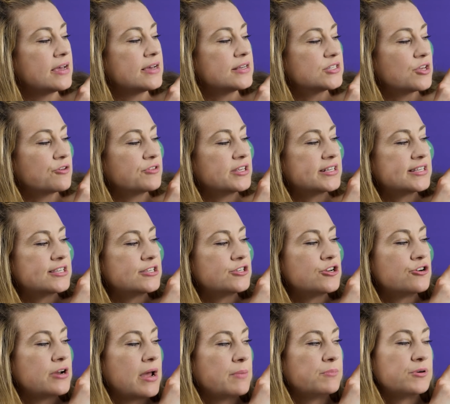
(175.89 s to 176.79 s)
So this
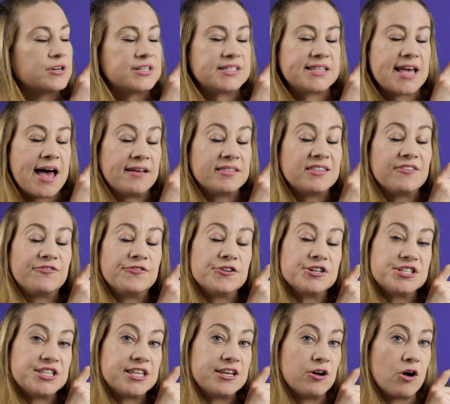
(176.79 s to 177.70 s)
is your number set. The
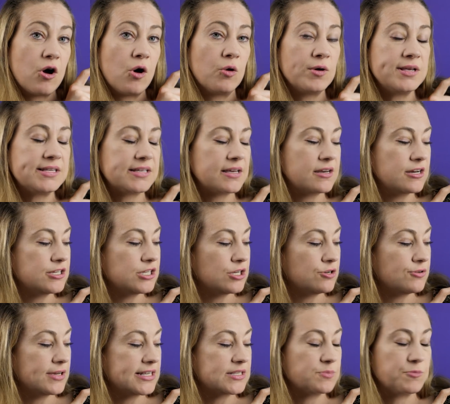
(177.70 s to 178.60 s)
first thing you're always gonna
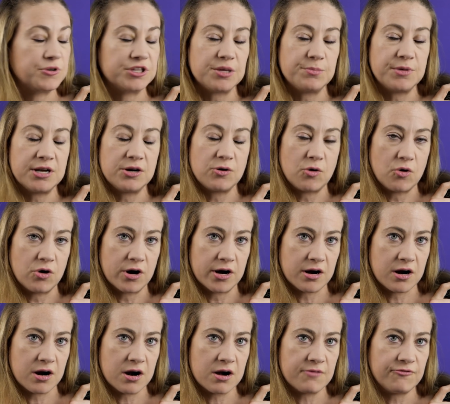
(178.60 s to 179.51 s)
do is put them in
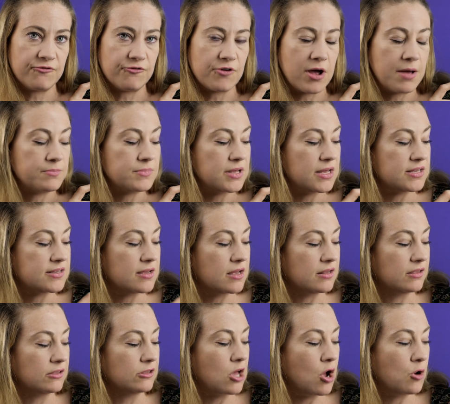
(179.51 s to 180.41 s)
order from
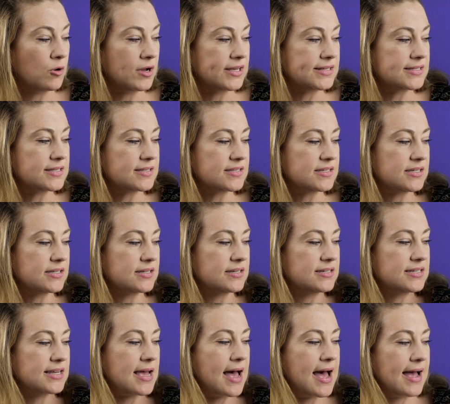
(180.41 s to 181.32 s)
lowest to